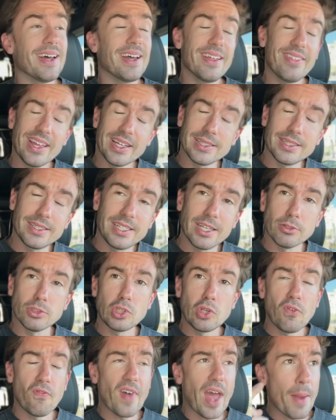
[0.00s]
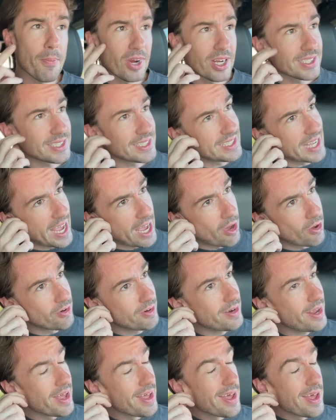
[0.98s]
that's still 2 fabrics
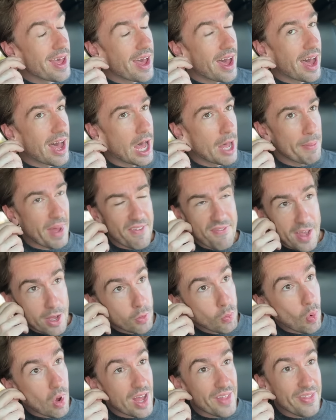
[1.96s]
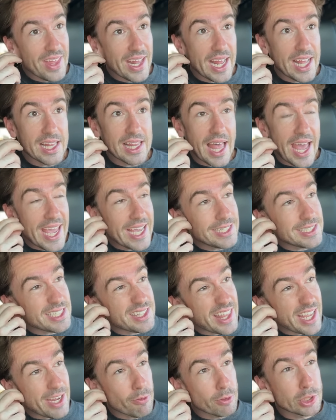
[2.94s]
down. I found one that I liked.
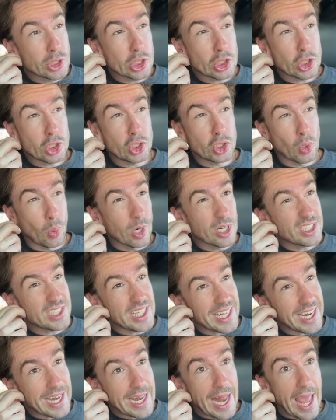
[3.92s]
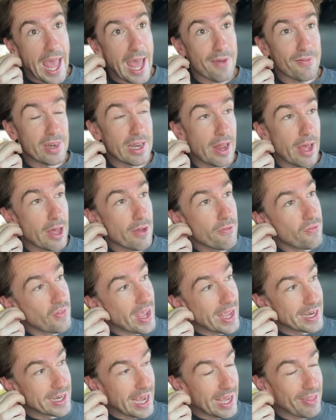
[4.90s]
They were just short. They didn't have enough.
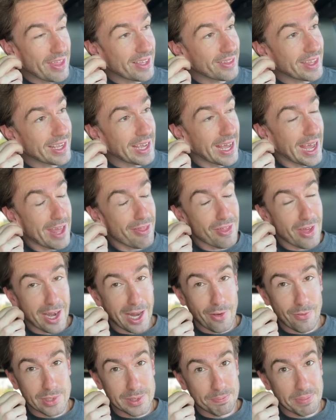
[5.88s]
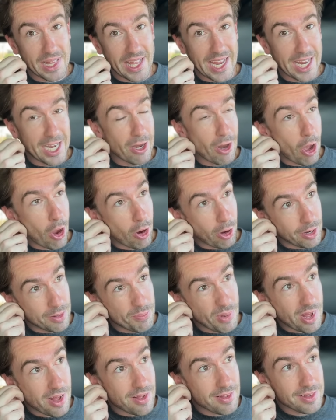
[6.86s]
And I think the guy thought I was playing
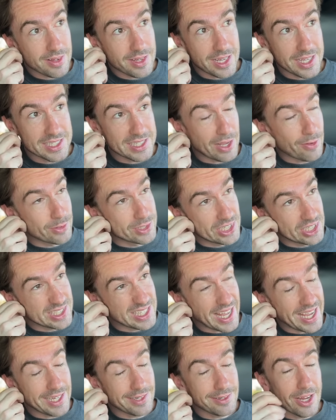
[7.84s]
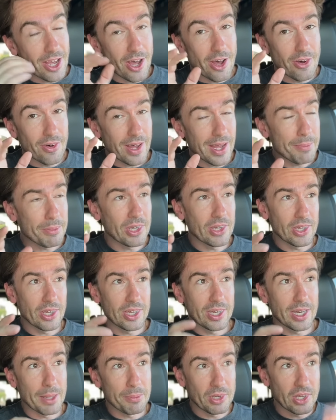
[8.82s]
hardball because I was just like, no, I'm
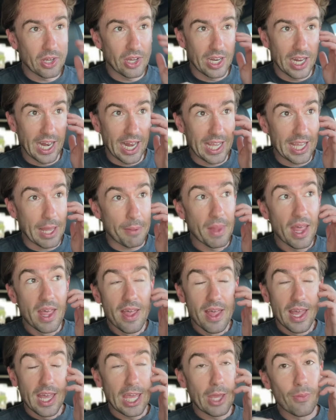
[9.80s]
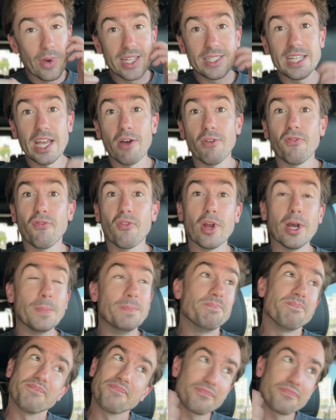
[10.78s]
good. And he went down from,